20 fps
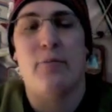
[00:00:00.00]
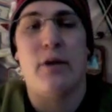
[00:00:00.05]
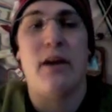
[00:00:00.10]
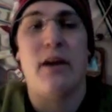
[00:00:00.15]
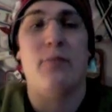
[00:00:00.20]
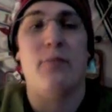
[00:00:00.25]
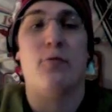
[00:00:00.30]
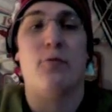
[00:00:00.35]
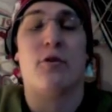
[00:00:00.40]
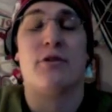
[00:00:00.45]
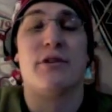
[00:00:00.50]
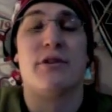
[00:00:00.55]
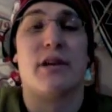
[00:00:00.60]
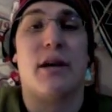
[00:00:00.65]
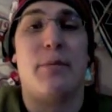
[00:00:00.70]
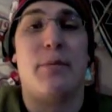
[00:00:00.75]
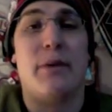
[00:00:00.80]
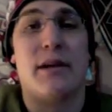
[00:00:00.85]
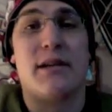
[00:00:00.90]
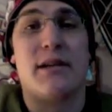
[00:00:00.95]
Brendan Morrison
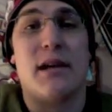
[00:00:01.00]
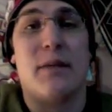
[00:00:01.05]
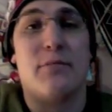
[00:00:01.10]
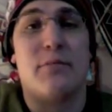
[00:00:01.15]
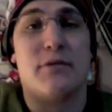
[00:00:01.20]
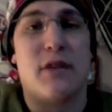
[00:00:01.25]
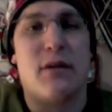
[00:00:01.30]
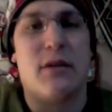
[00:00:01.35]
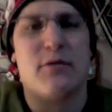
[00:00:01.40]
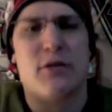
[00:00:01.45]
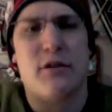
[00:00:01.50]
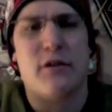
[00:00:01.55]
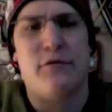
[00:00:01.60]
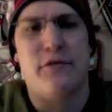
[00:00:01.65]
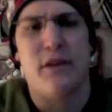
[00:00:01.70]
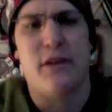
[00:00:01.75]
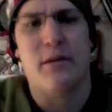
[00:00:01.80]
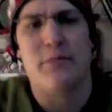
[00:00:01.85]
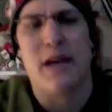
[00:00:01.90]
got picked up, so that was good for them.